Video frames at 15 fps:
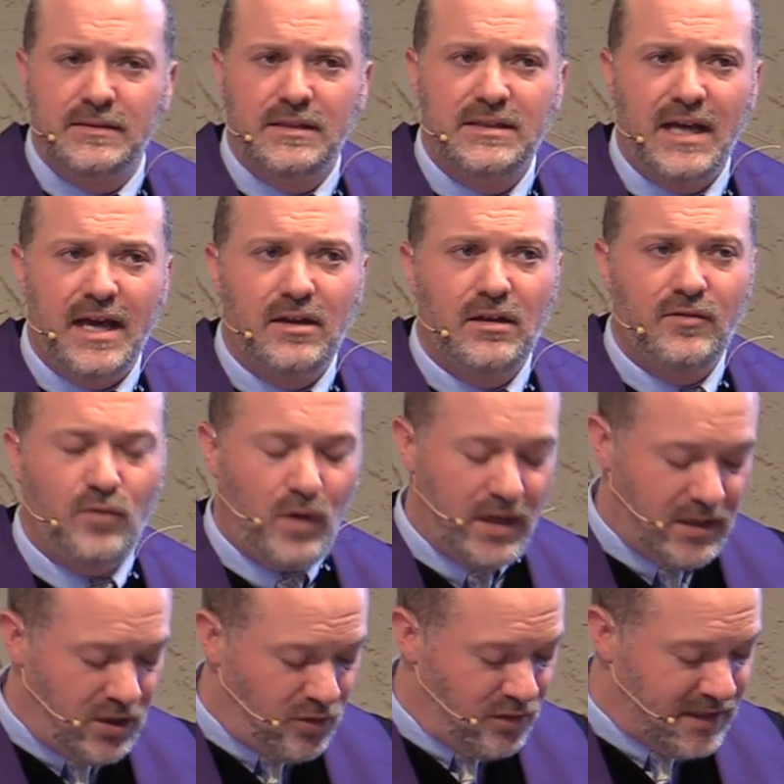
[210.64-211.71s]
The title of
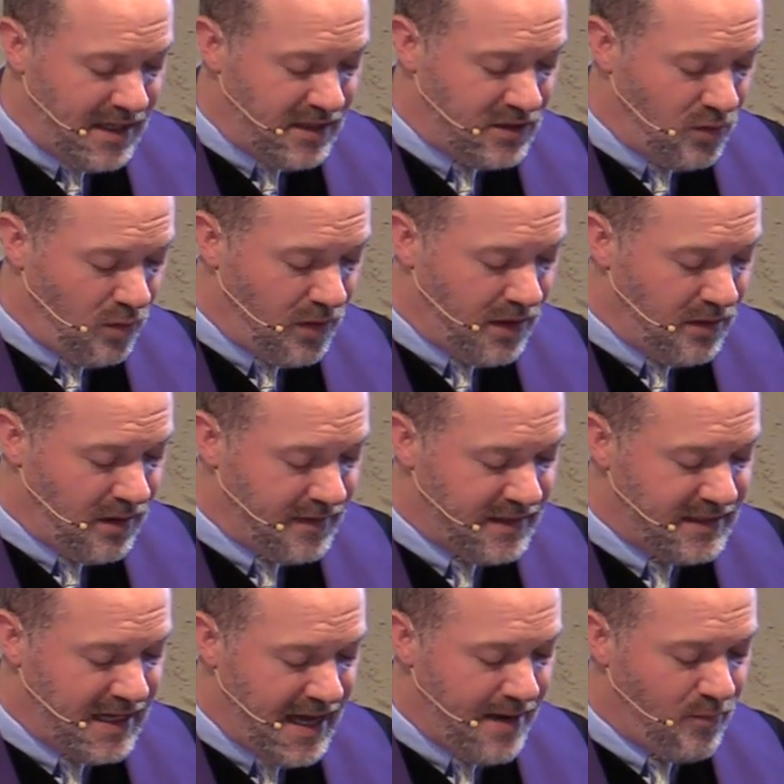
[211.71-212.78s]
one news editorial at
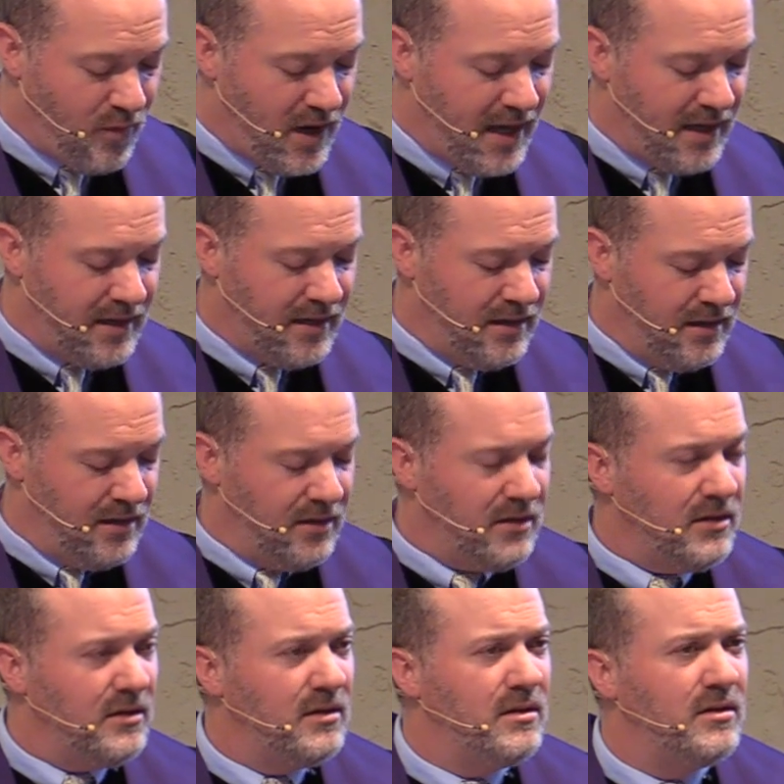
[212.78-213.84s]
the time read,
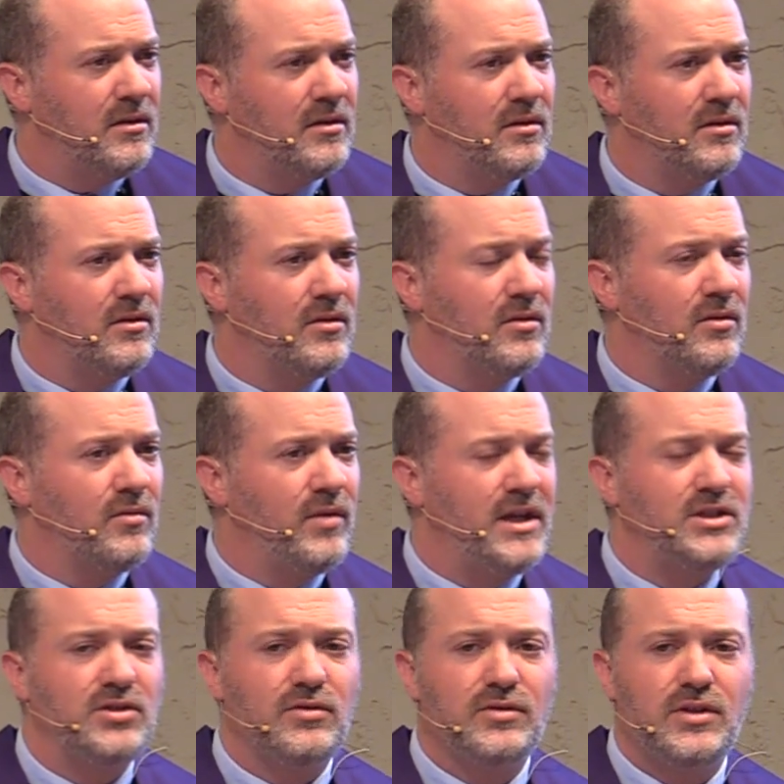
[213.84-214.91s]

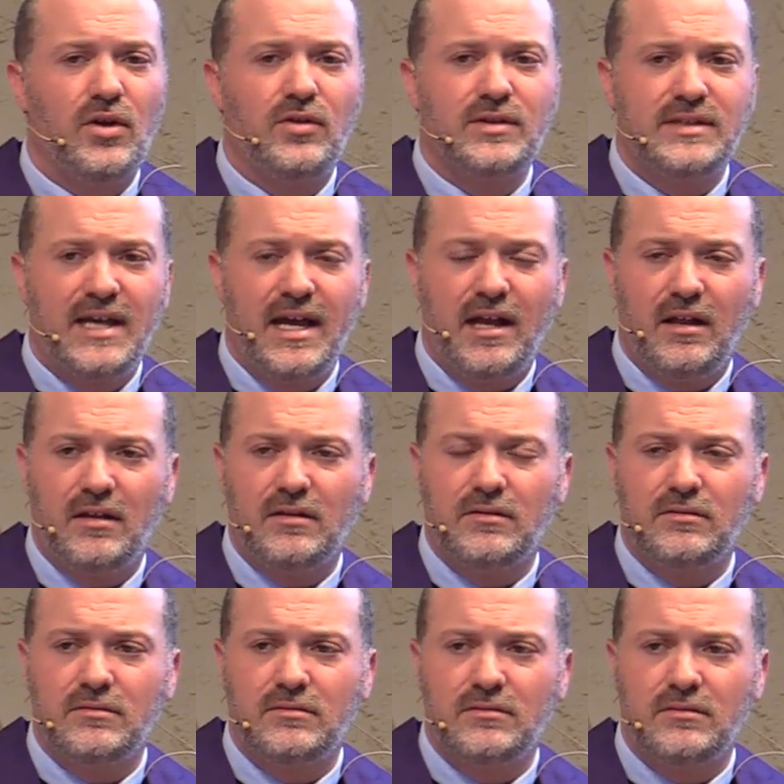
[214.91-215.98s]
"Rachel
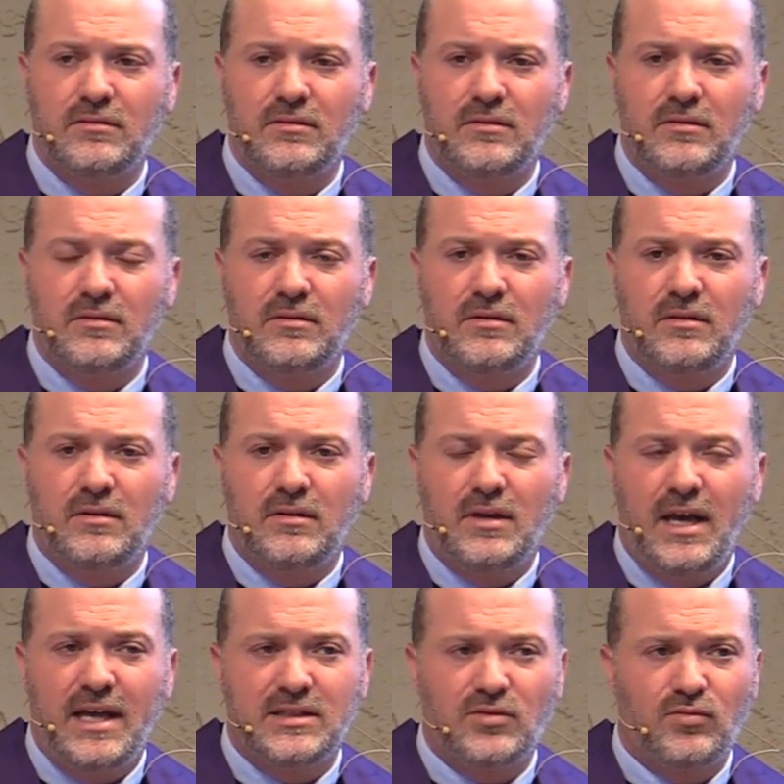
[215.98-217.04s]
Dolezal
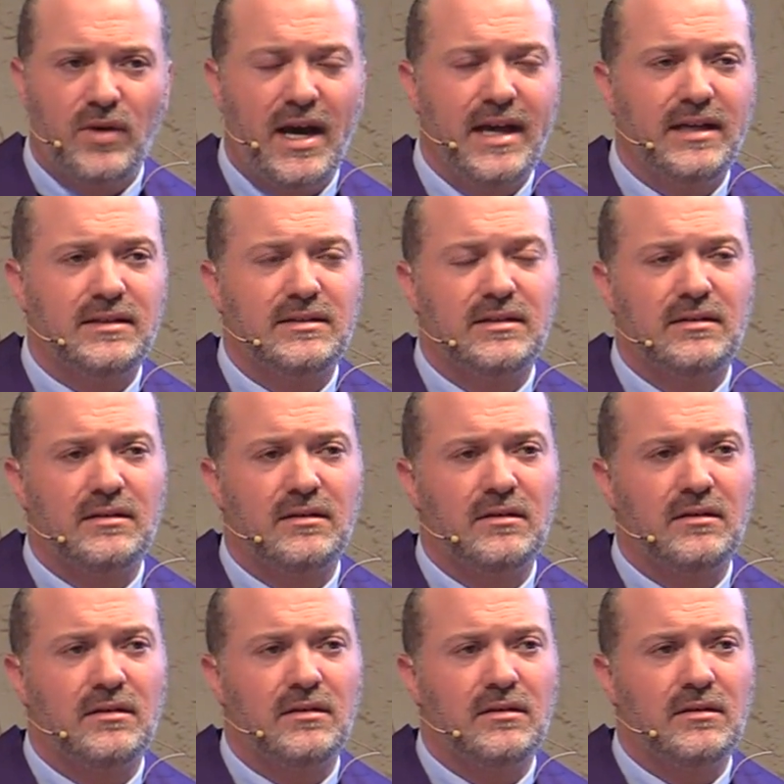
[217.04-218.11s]
has a right
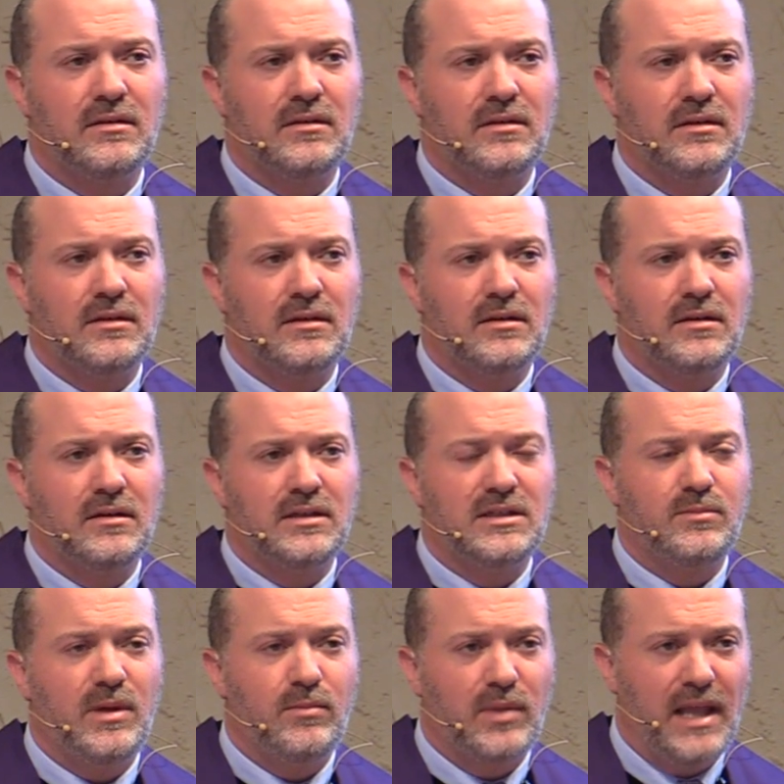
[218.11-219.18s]

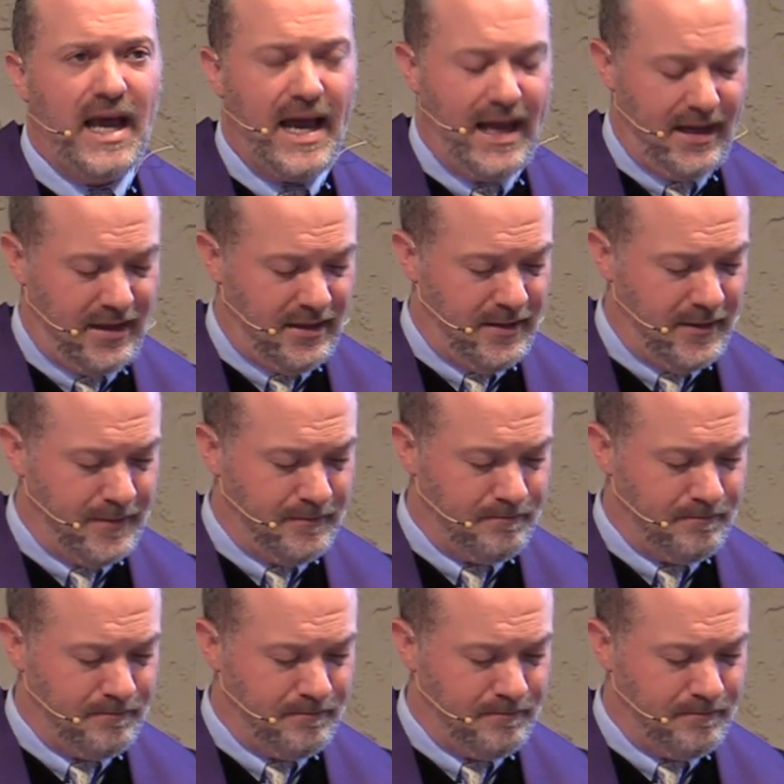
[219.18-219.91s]
to be black."